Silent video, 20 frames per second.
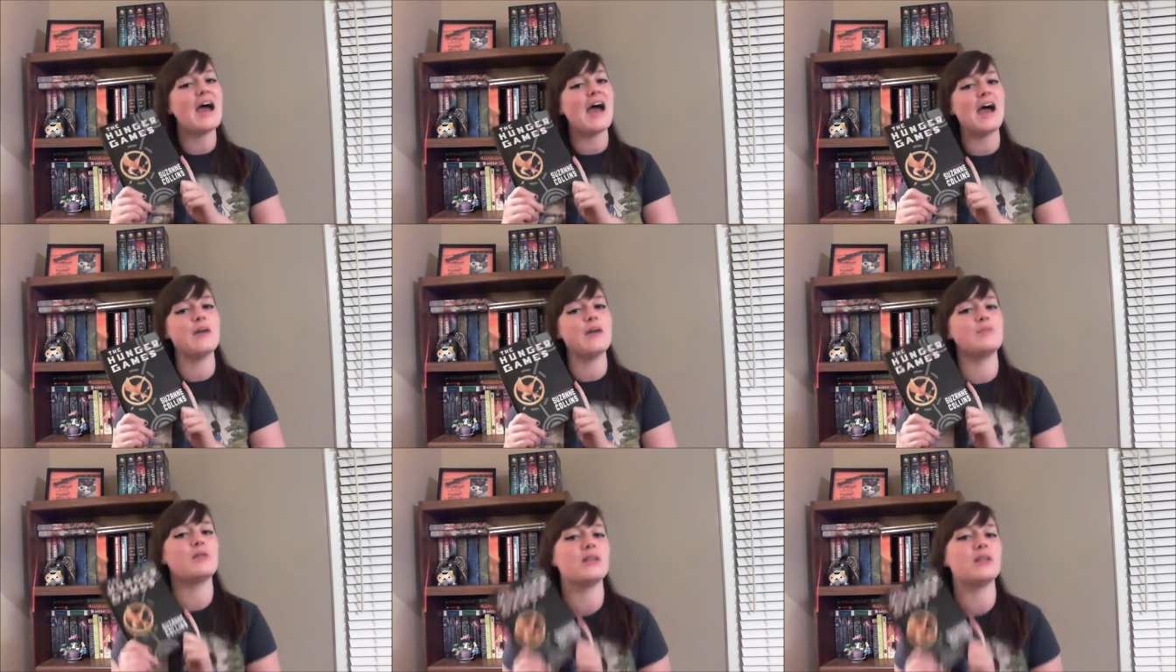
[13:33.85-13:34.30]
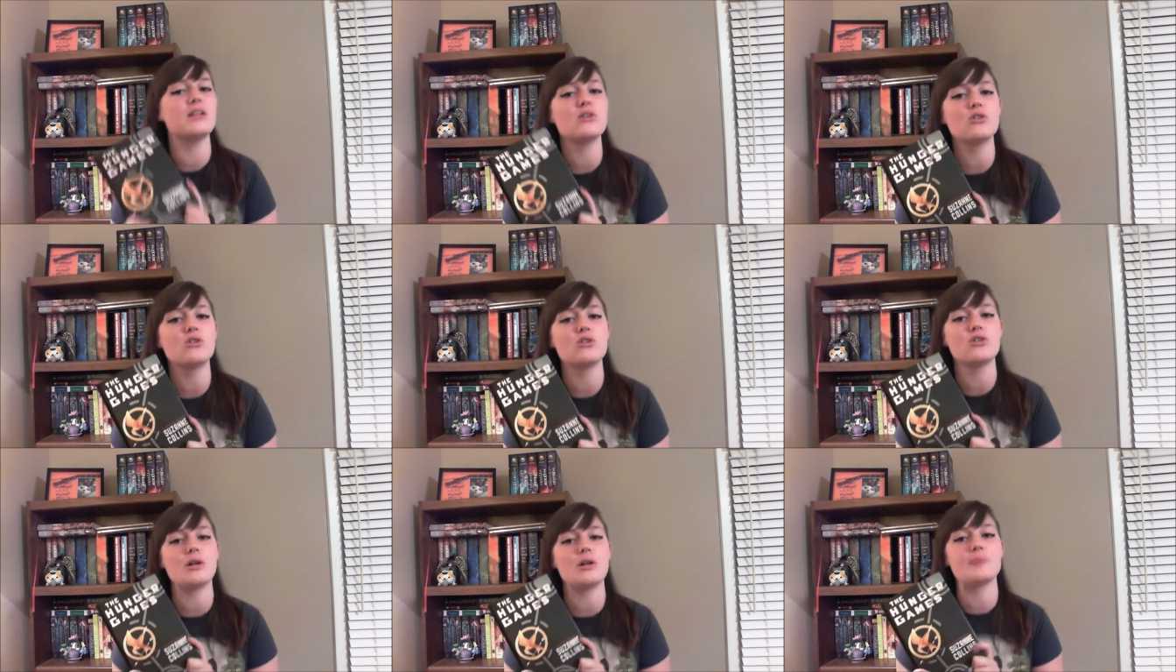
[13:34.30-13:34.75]
and
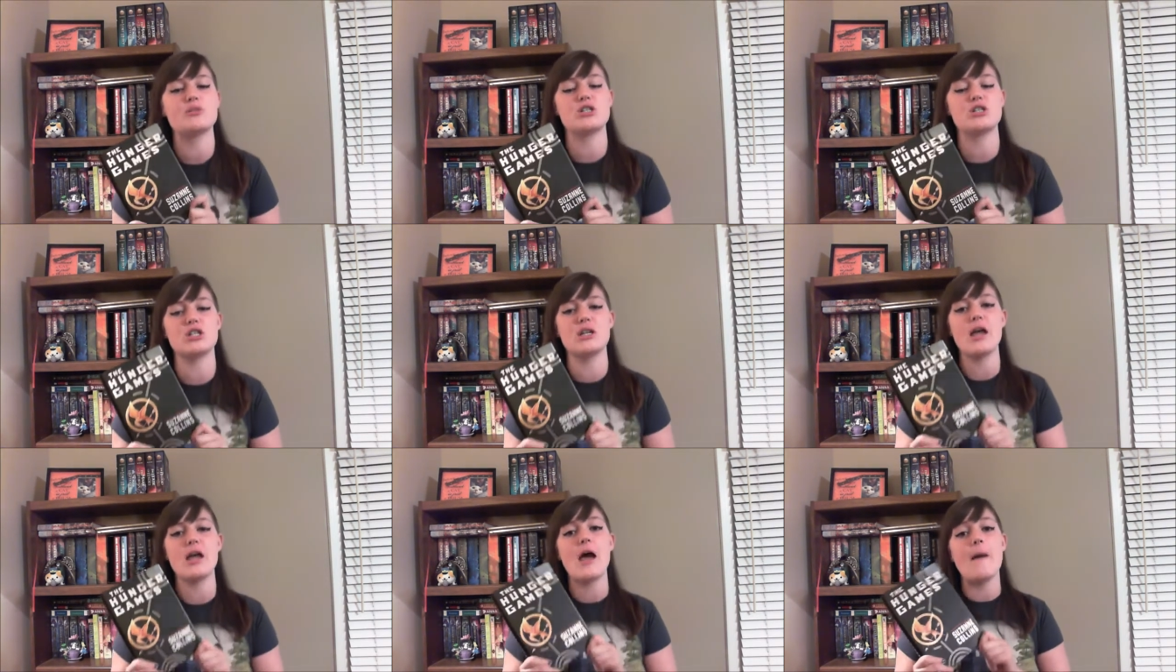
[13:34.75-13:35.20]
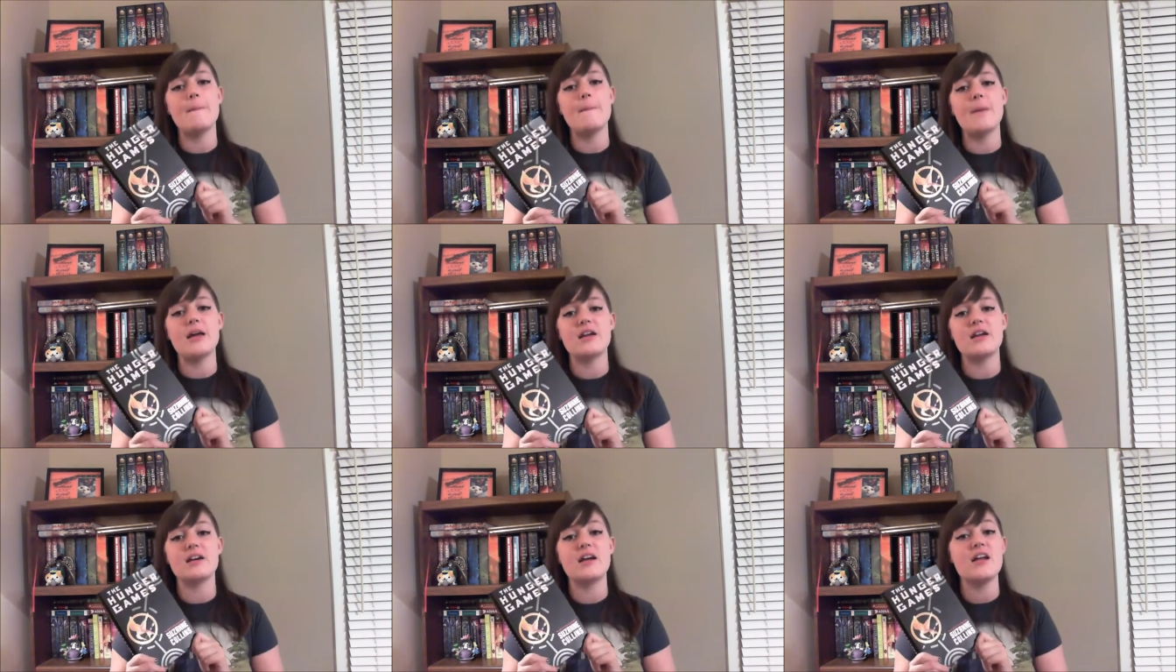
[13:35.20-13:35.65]
political corruption
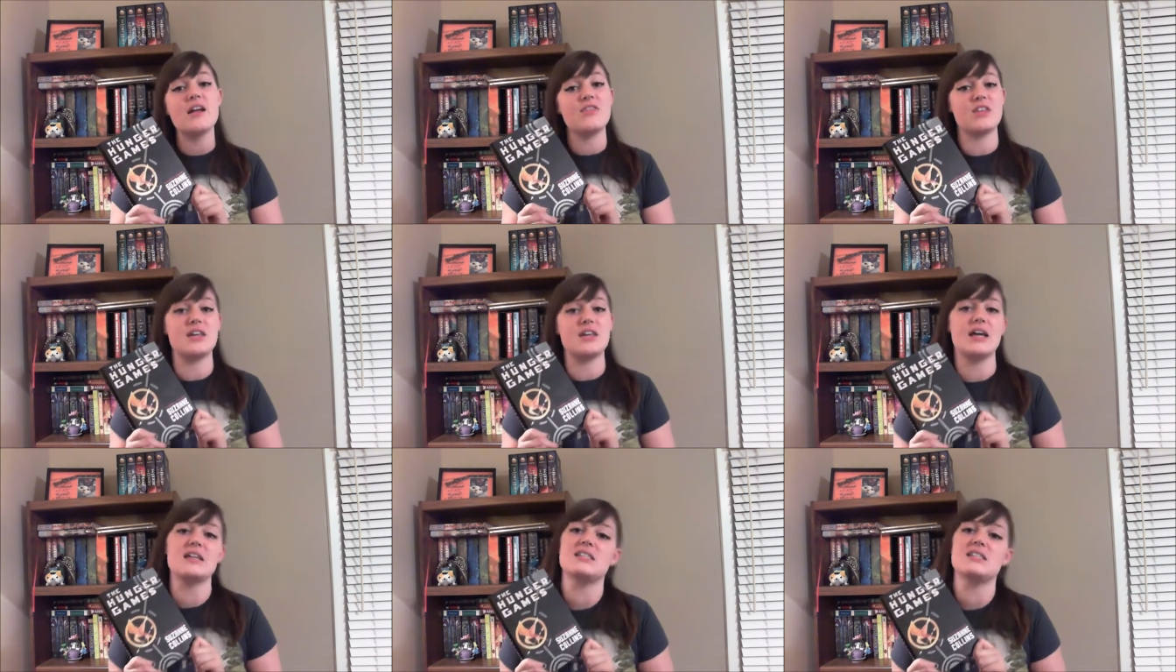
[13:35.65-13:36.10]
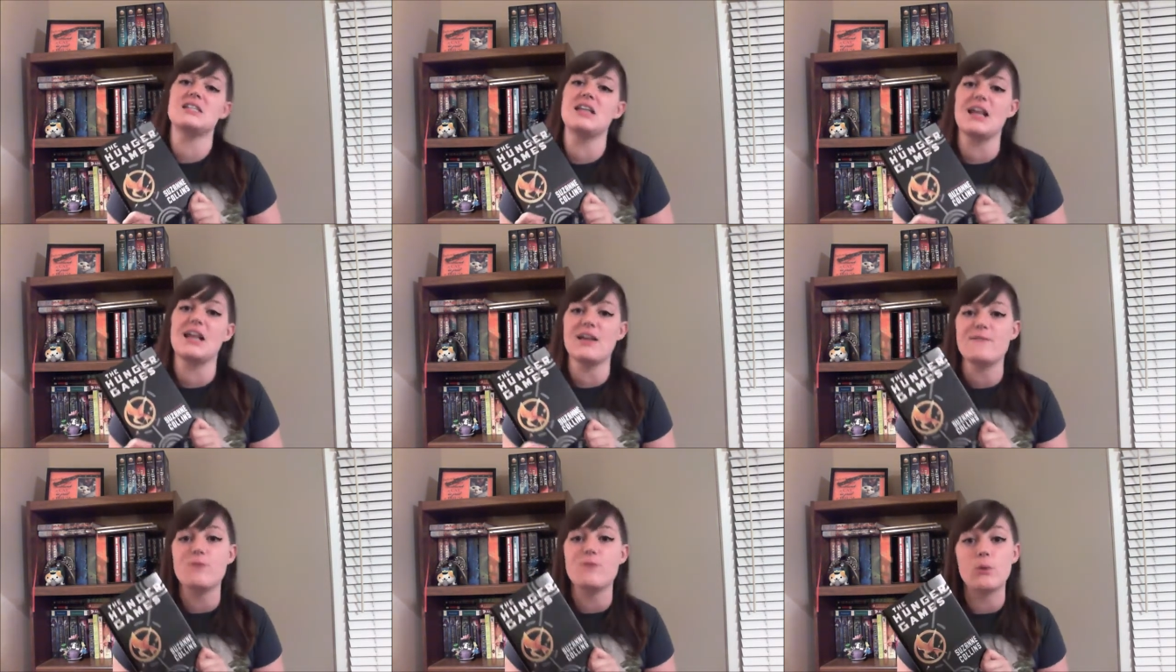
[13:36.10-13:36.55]
better than
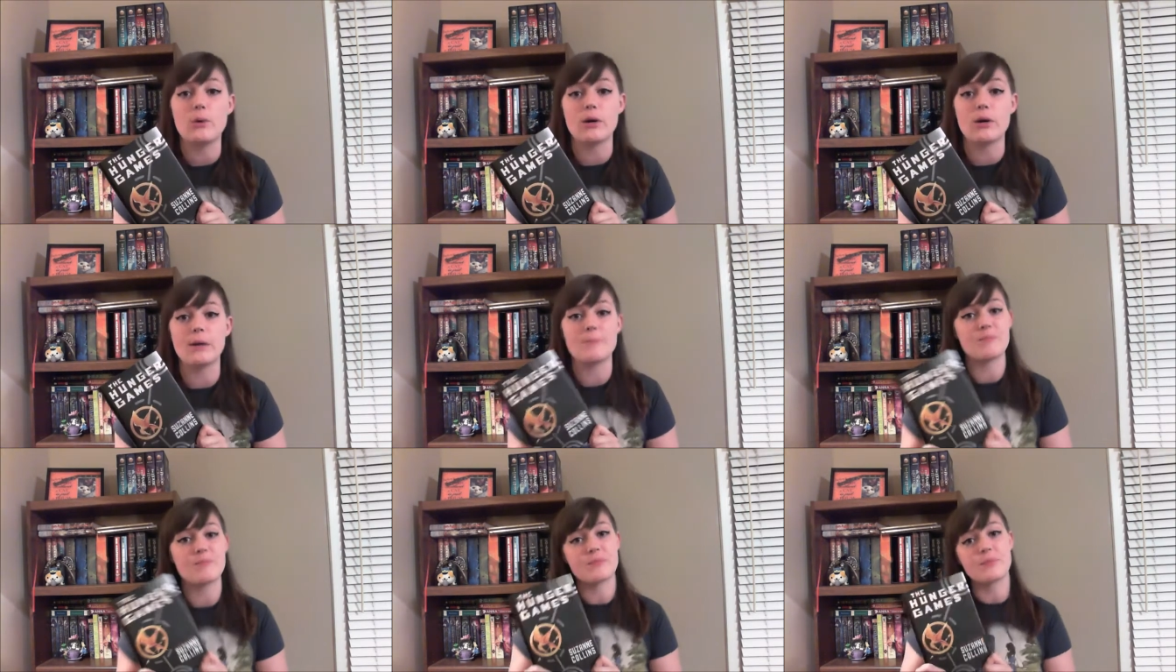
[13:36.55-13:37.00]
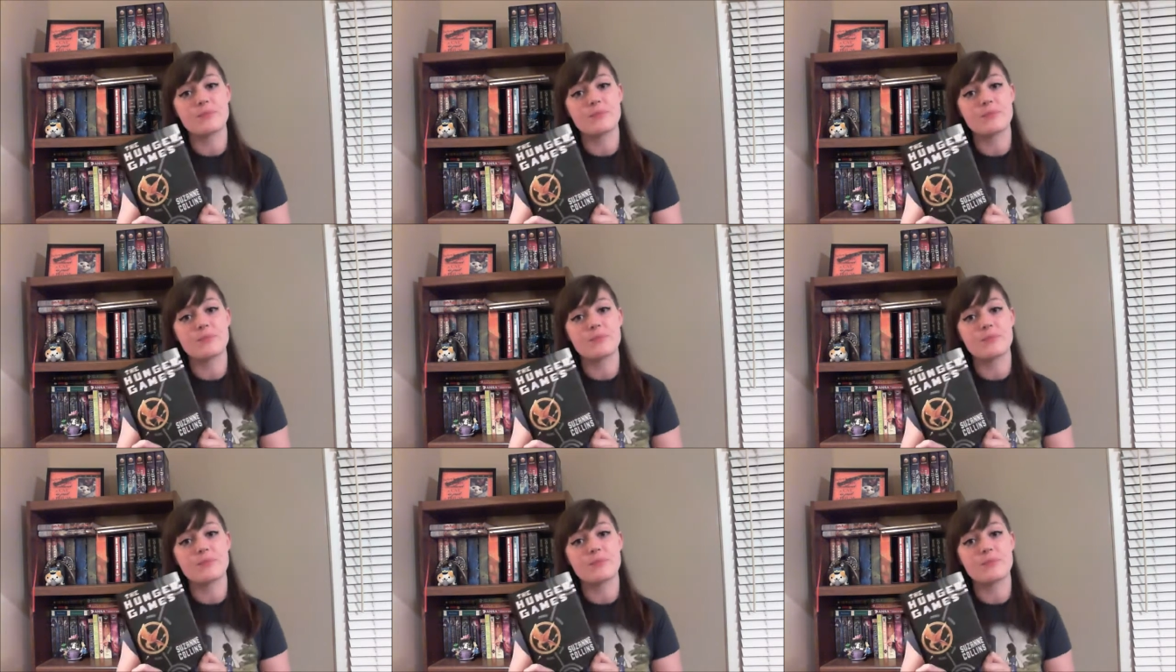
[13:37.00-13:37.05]
1984.